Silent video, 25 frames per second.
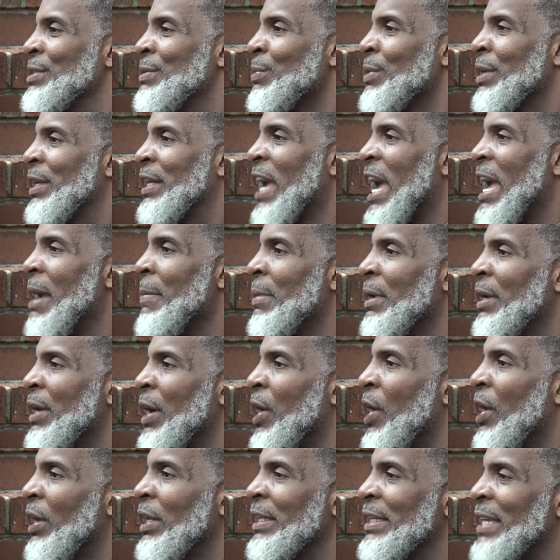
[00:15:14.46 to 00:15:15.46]
what came in the
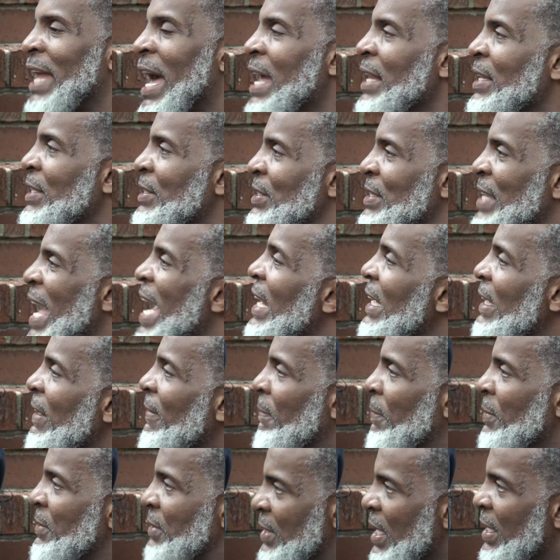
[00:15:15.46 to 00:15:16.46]
early 90s,
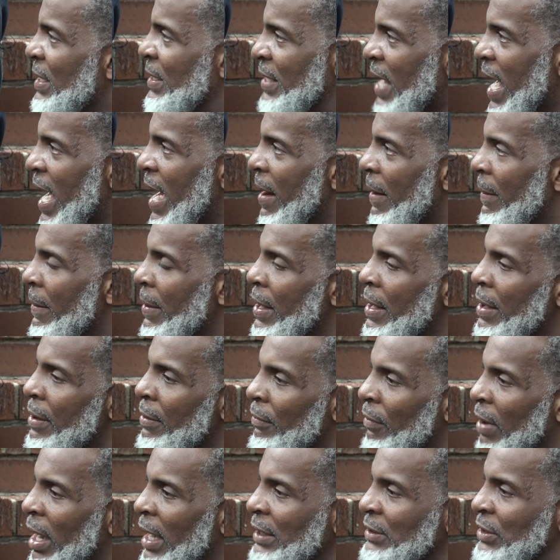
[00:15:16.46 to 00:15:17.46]
90th percentile
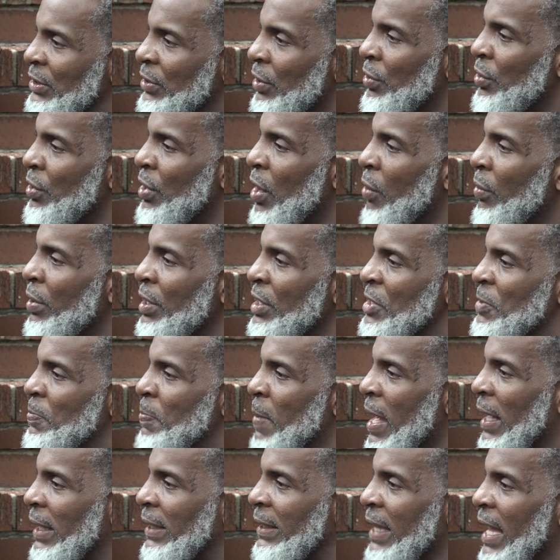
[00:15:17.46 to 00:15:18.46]
right? So you don't
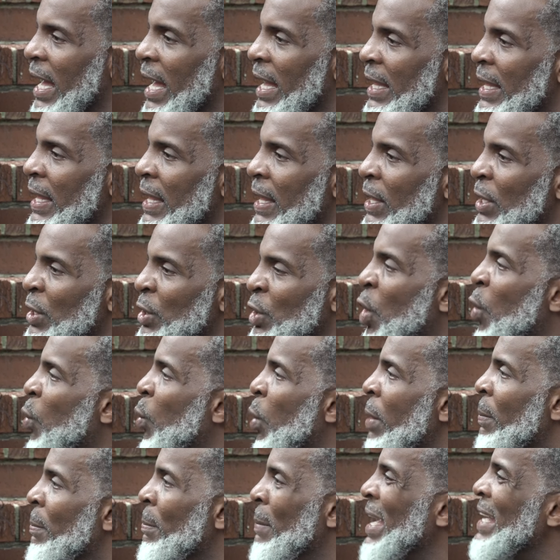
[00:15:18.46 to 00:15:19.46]
expect that no
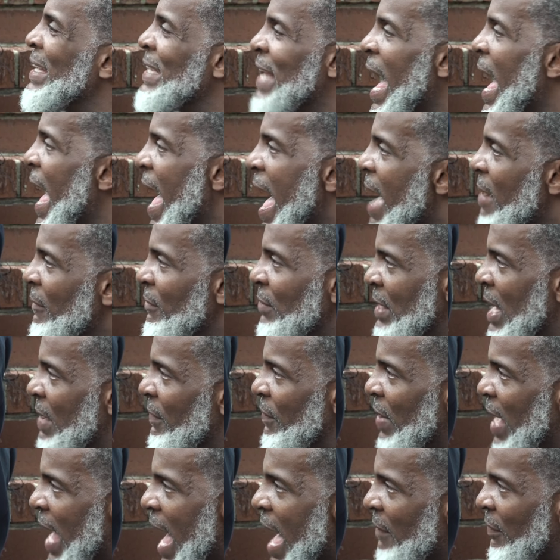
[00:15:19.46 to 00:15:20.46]
one may not have,
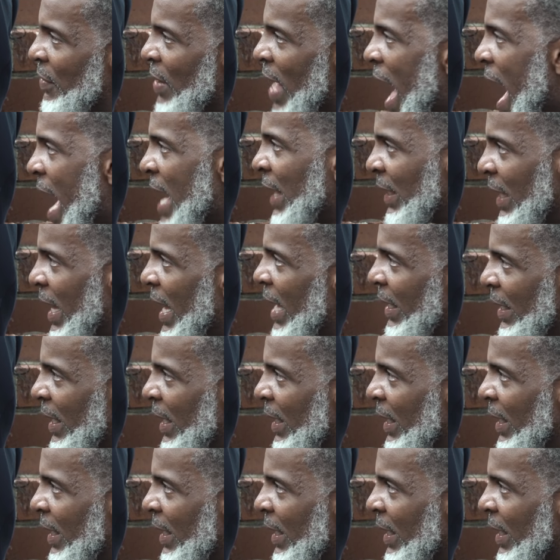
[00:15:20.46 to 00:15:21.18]
never have a high lead